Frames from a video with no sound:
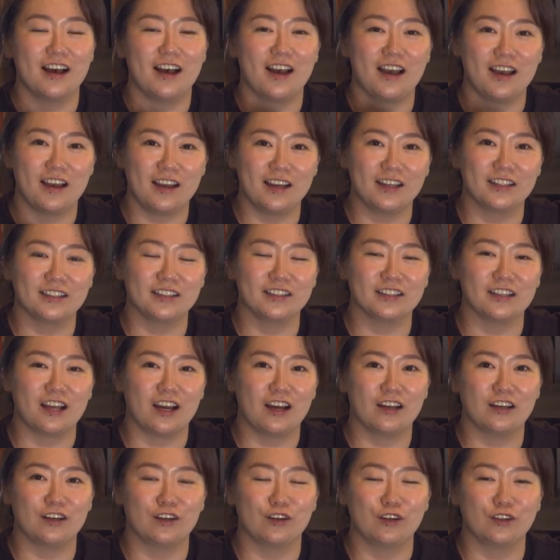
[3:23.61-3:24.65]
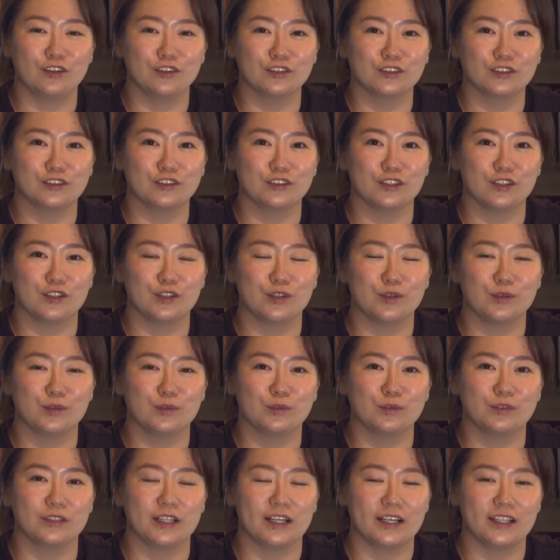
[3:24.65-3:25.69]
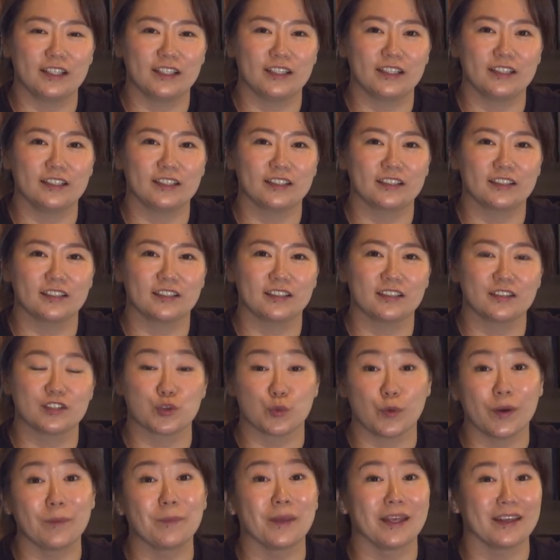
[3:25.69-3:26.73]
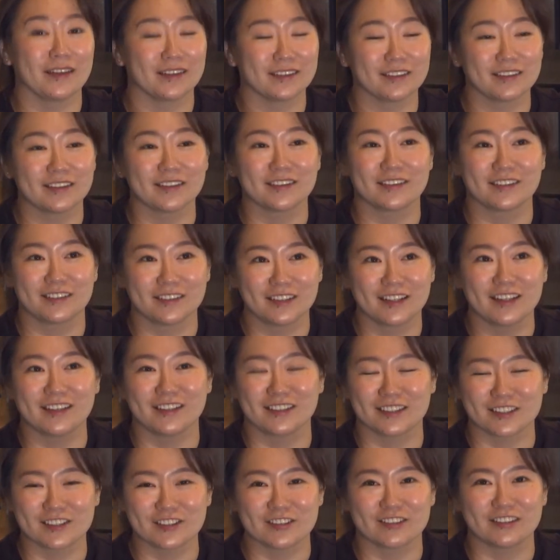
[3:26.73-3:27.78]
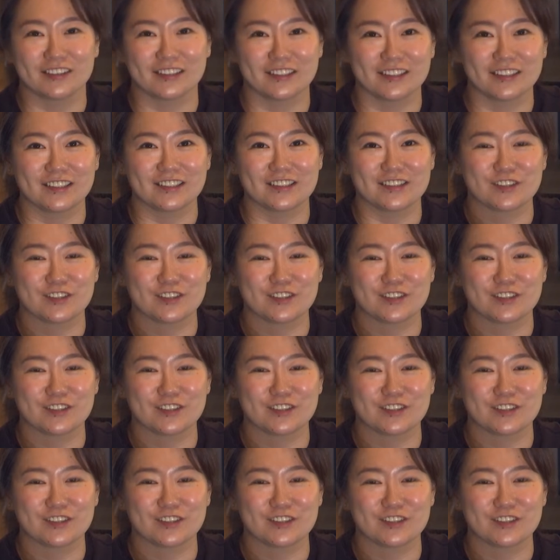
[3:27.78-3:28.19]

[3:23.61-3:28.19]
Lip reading: and I also like swimming, actually.